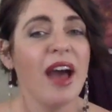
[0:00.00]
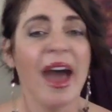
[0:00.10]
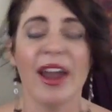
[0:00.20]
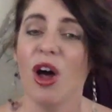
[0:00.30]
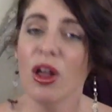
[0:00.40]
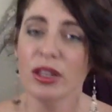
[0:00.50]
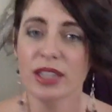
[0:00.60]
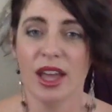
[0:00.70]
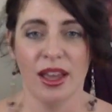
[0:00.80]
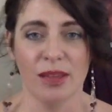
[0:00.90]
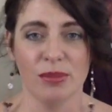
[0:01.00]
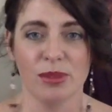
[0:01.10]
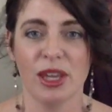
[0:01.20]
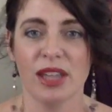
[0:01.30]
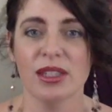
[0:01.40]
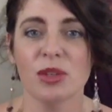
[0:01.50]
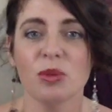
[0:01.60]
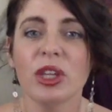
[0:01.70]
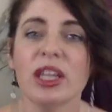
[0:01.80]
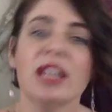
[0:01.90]
at all times, because it
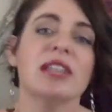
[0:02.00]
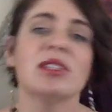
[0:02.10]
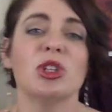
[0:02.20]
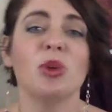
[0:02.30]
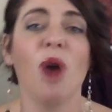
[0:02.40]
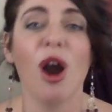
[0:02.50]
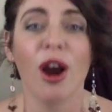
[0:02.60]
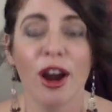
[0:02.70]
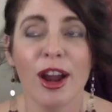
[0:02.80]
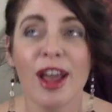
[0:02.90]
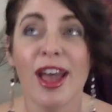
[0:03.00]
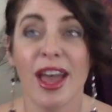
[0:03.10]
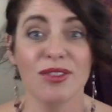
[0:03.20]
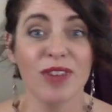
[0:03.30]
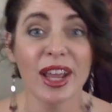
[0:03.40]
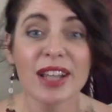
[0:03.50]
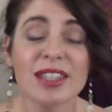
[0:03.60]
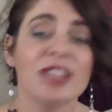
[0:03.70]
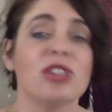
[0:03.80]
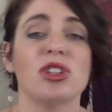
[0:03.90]
really is to our
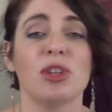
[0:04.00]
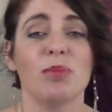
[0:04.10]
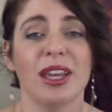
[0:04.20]
advantage,